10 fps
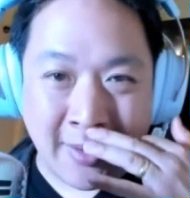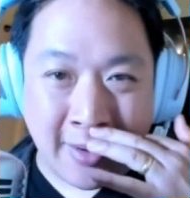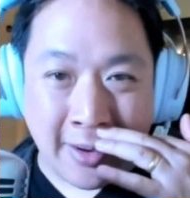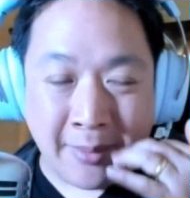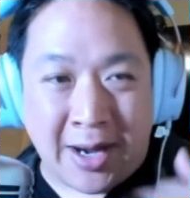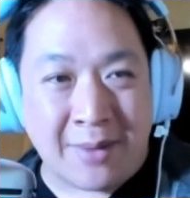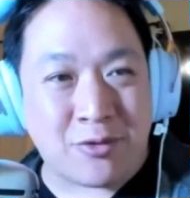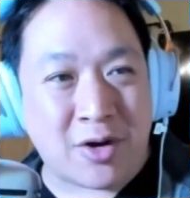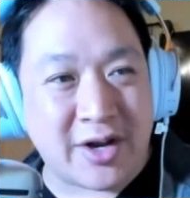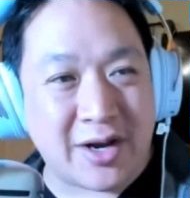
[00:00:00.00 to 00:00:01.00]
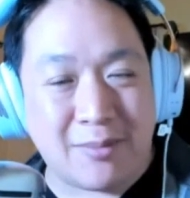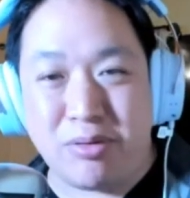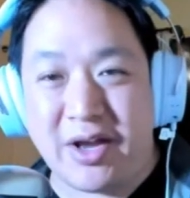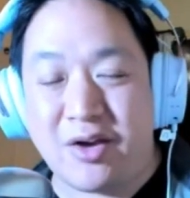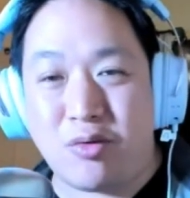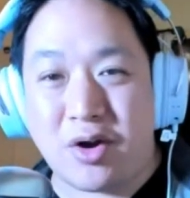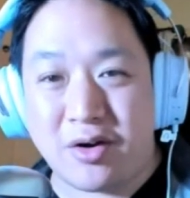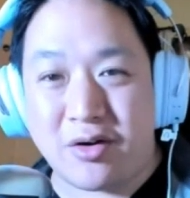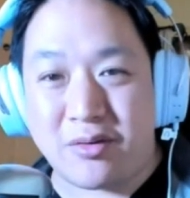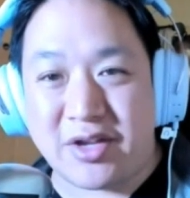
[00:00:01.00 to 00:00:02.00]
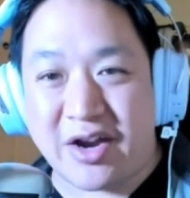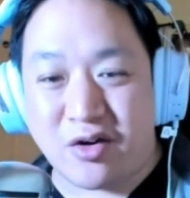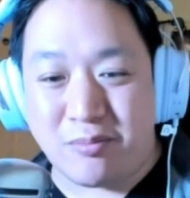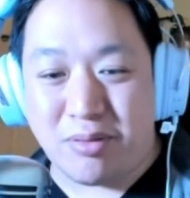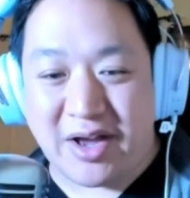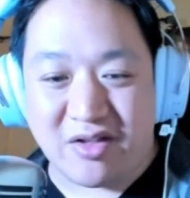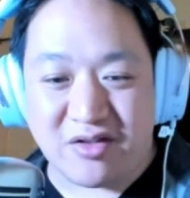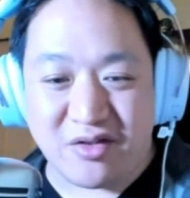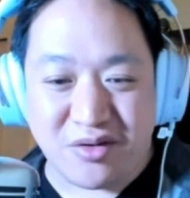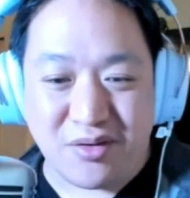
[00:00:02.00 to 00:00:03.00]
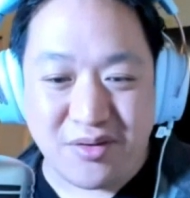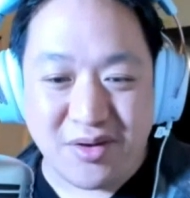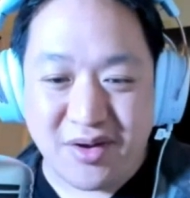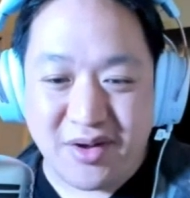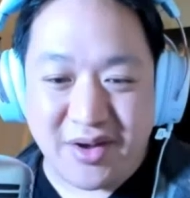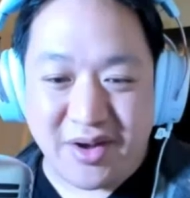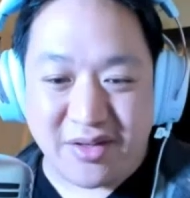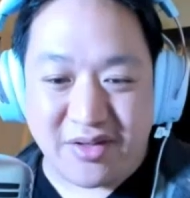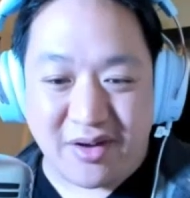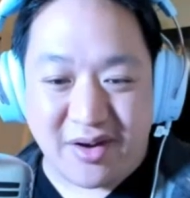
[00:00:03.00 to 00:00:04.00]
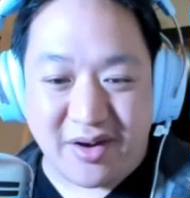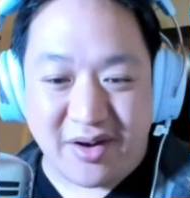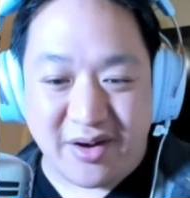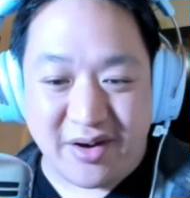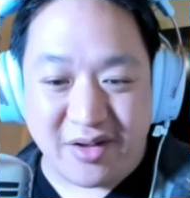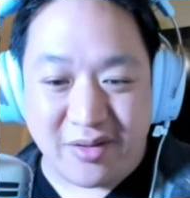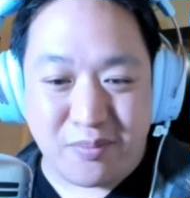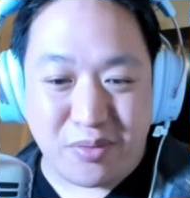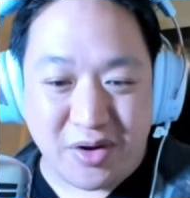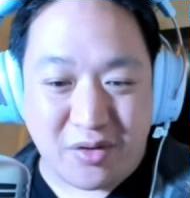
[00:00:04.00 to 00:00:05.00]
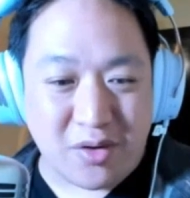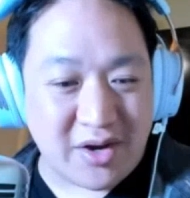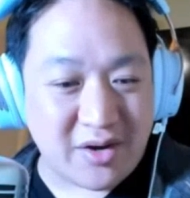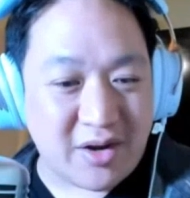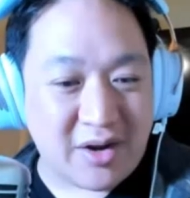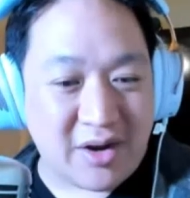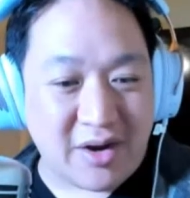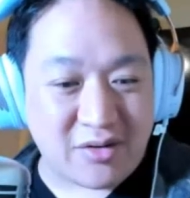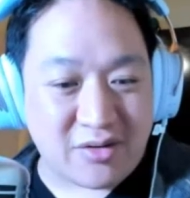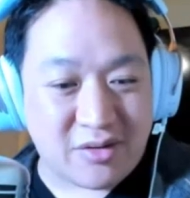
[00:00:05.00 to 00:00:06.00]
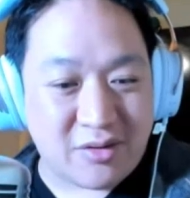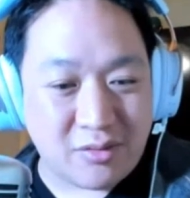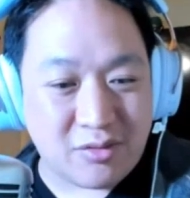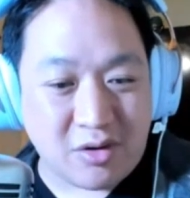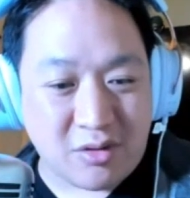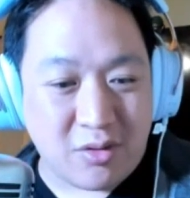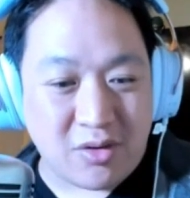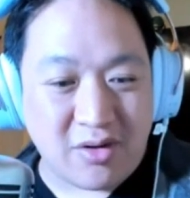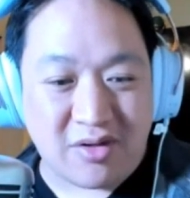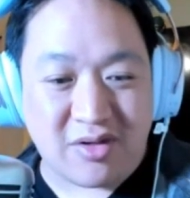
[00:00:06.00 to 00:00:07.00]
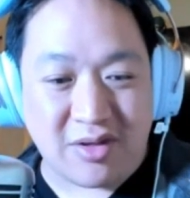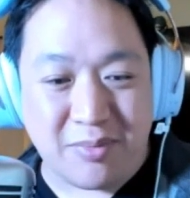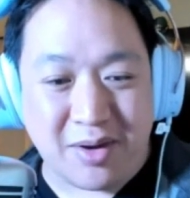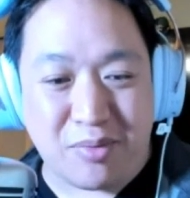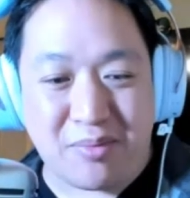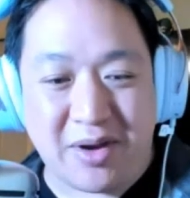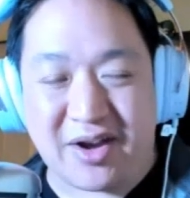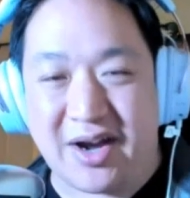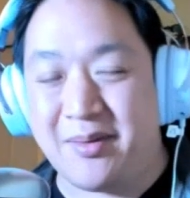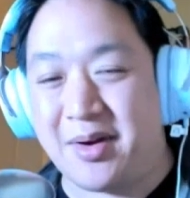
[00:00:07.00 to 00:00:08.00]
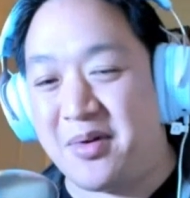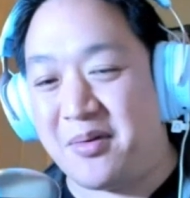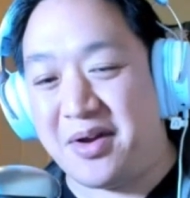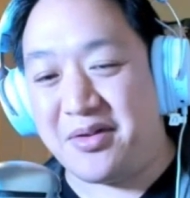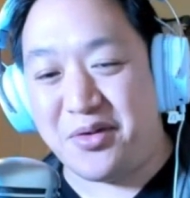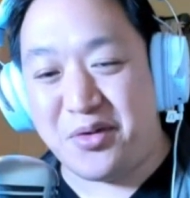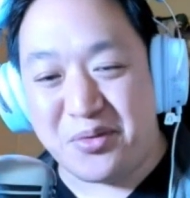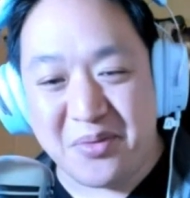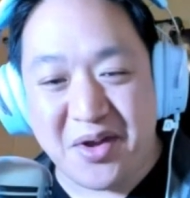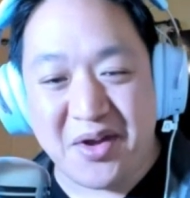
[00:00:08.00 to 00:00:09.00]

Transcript: I'm trying to get a Blade Runner Deckard blaster. It's pretty great. Dark Lord of the Sith Ming bring back comic book went, dude.